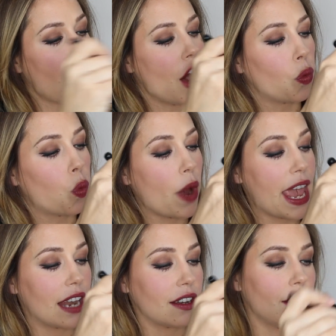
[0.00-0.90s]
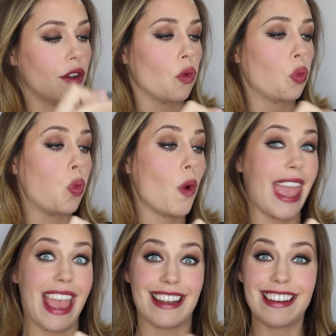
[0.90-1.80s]
a
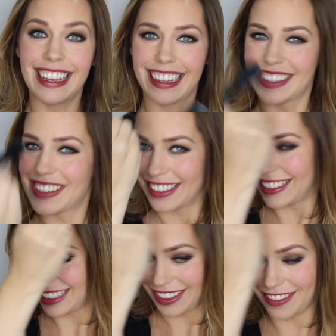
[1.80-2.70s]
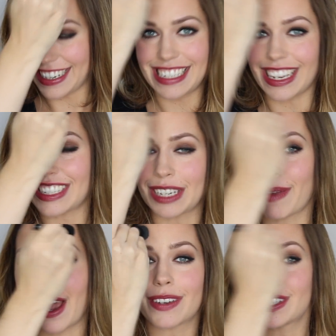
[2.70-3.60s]
win-win retouching
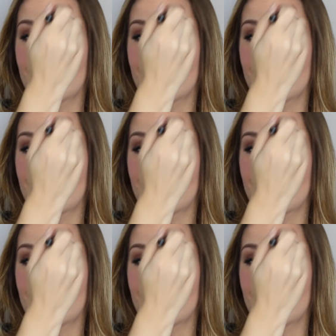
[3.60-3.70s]
powder.